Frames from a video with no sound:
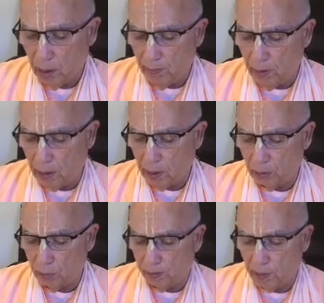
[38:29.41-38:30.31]
Para
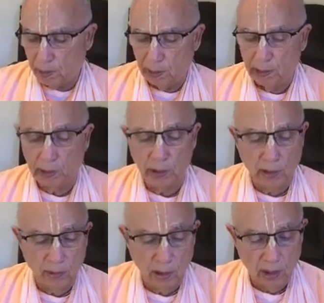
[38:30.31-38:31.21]
Upare
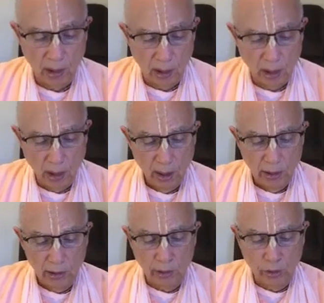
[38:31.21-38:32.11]
Sabar.
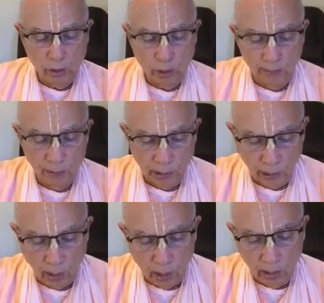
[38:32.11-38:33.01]
The scriptures
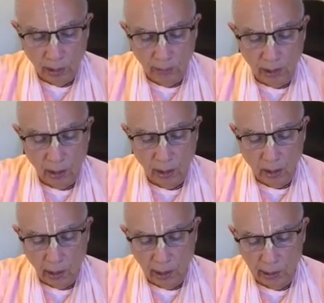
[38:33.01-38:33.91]
call them
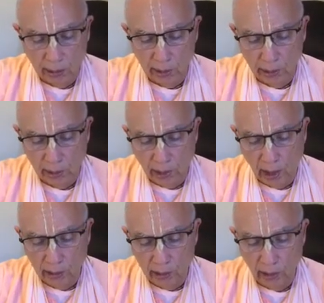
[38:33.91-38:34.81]
incarnations
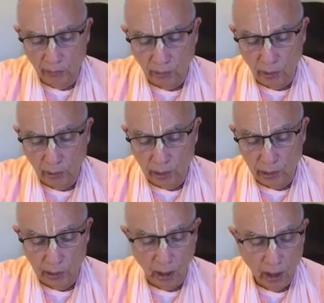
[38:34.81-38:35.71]
as
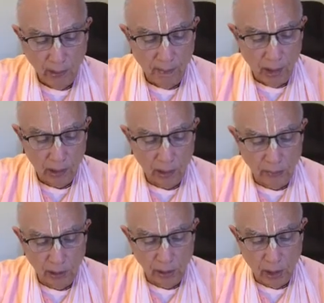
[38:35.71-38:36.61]
devotees.
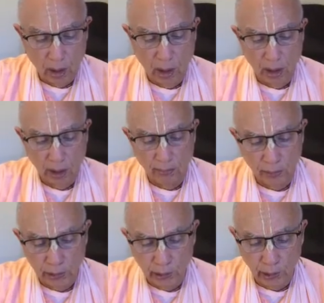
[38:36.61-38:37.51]
Bhaktavatar, the
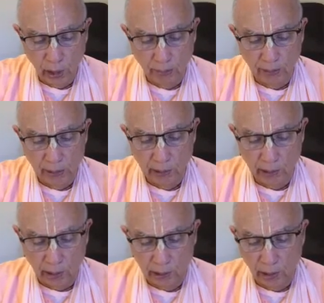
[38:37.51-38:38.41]
position of being
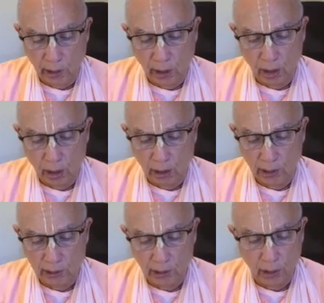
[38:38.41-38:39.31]
such an
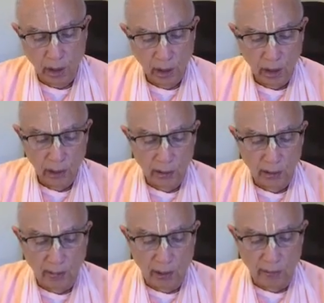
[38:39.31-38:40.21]
incarnation, is
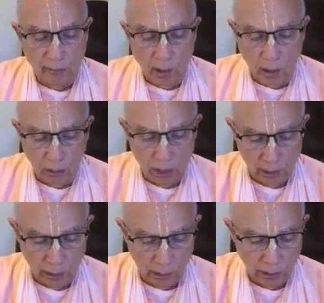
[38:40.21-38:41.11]
above all
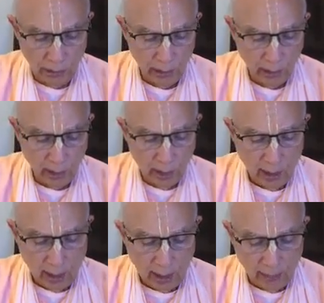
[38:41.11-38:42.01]
others.
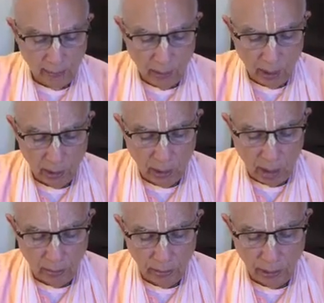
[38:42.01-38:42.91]
Ek
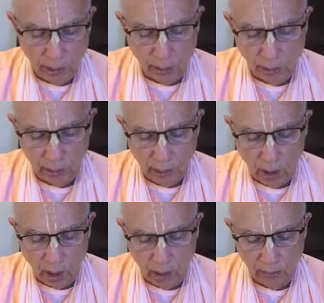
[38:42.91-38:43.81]
Matram Shri Krishna